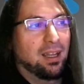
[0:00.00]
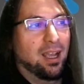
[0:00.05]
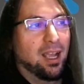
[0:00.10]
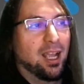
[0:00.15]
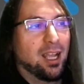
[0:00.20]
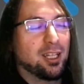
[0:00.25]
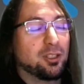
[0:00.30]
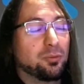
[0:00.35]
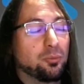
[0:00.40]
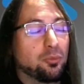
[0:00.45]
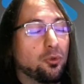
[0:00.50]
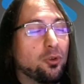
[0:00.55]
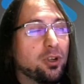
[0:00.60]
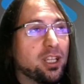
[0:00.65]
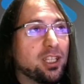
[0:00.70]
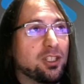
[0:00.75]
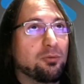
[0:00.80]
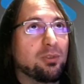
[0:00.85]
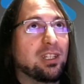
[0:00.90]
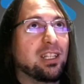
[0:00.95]
and book
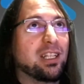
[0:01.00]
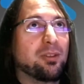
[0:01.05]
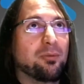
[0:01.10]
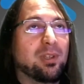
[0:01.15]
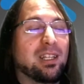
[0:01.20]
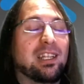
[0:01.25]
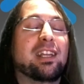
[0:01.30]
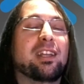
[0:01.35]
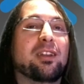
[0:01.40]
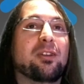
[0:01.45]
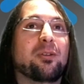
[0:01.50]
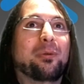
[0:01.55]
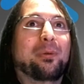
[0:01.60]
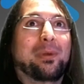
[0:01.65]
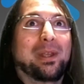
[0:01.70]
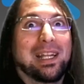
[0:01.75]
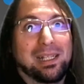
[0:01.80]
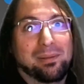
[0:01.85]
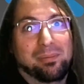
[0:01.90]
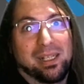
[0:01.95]
is really, really,
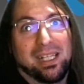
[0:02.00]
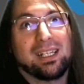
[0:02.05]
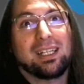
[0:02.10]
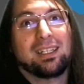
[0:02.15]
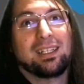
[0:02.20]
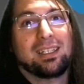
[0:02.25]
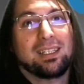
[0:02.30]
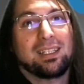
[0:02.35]
really big.